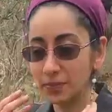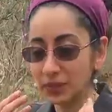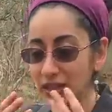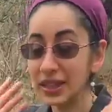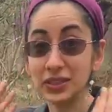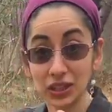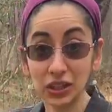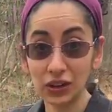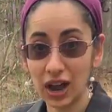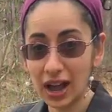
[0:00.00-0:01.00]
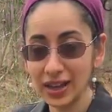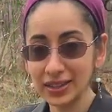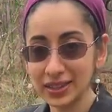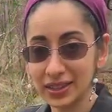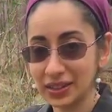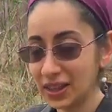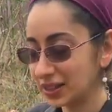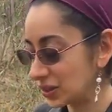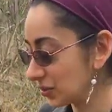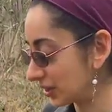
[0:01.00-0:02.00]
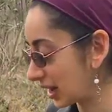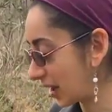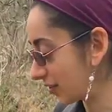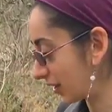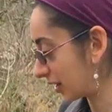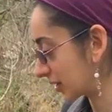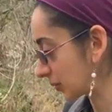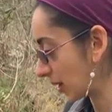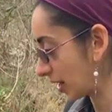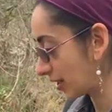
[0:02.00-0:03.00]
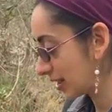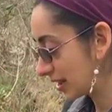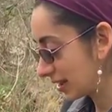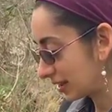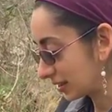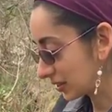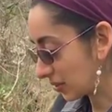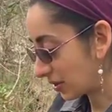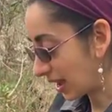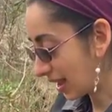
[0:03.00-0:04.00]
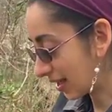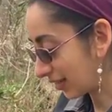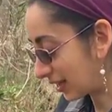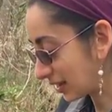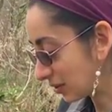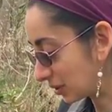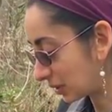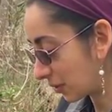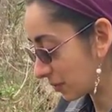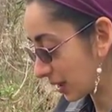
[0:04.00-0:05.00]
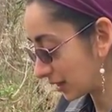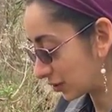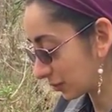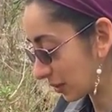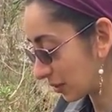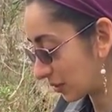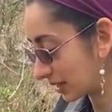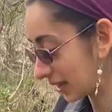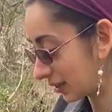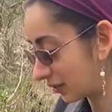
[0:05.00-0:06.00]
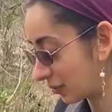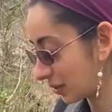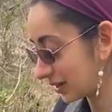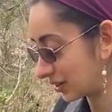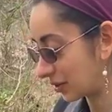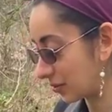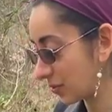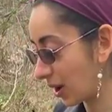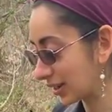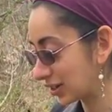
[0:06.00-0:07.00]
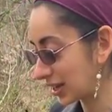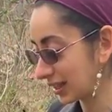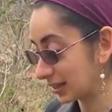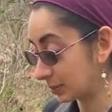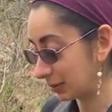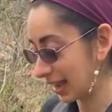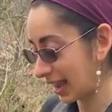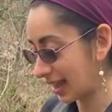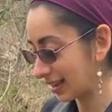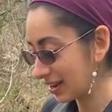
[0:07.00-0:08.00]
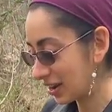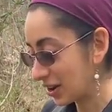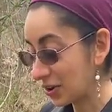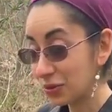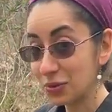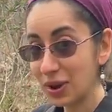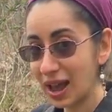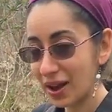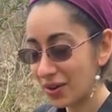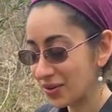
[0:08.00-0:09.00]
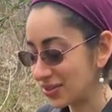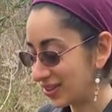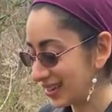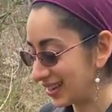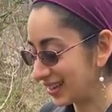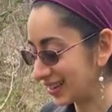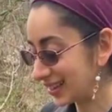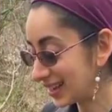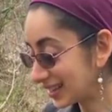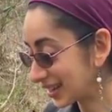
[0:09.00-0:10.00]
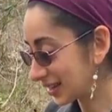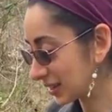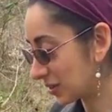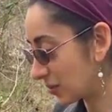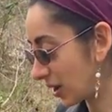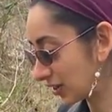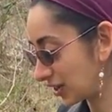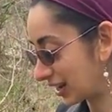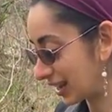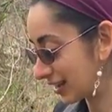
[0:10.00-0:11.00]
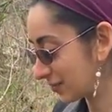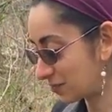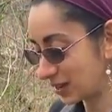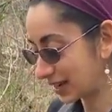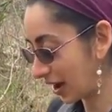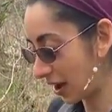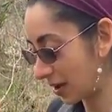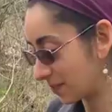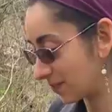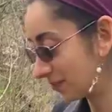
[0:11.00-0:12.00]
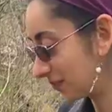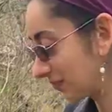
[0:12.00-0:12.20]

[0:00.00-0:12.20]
cleansing your eyes, and that's used in Ayurveda as well. So yeah, thank you so much, Rose. I look forward to watching this plant throughout the seasons and watching it become